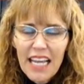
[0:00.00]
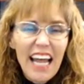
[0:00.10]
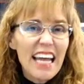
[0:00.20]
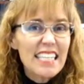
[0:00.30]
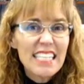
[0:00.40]

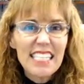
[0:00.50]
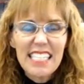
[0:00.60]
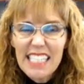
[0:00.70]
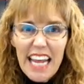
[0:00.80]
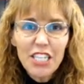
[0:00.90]
Is it
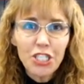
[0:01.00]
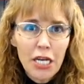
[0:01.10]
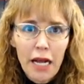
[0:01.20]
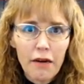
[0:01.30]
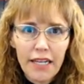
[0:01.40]

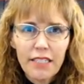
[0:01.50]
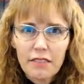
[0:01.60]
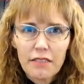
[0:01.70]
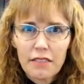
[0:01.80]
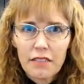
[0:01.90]
stationary,
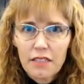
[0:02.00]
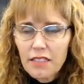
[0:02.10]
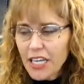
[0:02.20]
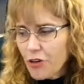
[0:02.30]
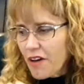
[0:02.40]

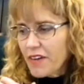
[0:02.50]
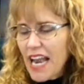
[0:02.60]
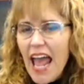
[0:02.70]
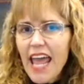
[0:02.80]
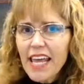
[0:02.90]
like you have an
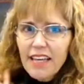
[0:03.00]
ache